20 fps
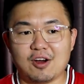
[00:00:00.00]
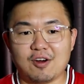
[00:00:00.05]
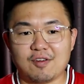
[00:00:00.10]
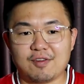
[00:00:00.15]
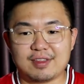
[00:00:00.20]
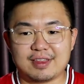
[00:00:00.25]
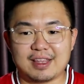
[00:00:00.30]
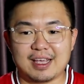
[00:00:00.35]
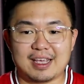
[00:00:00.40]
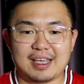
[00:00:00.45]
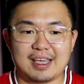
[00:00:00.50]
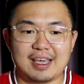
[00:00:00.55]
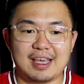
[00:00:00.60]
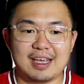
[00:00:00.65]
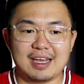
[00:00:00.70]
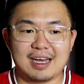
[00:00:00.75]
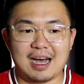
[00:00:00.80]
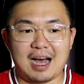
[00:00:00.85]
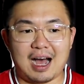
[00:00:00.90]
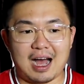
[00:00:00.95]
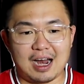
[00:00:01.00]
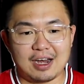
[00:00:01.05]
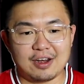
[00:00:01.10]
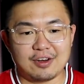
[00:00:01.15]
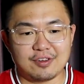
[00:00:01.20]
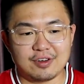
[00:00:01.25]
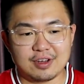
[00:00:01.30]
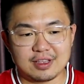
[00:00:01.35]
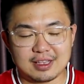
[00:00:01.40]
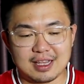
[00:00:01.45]
of taking
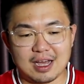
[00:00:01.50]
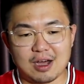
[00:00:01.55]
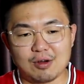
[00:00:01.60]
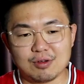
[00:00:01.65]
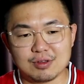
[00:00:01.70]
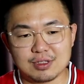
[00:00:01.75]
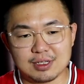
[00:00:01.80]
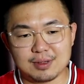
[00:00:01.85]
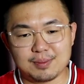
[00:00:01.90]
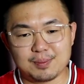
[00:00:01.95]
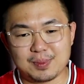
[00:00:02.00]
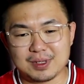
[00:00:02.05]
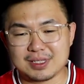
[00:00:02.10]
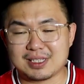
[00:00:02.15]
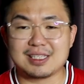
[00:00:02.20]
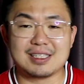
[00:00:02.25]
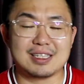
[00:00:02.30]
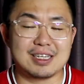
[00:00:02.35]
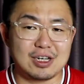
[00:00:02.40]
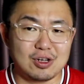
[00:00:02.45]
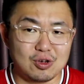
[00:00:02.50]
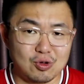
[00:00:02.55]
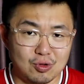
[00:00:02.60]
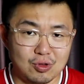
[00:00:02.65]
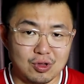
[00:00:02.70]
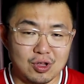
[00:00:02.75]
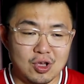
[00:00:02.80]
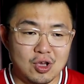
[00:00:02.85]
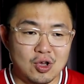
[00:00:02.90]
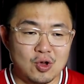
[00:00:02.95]
100,000 personal loan?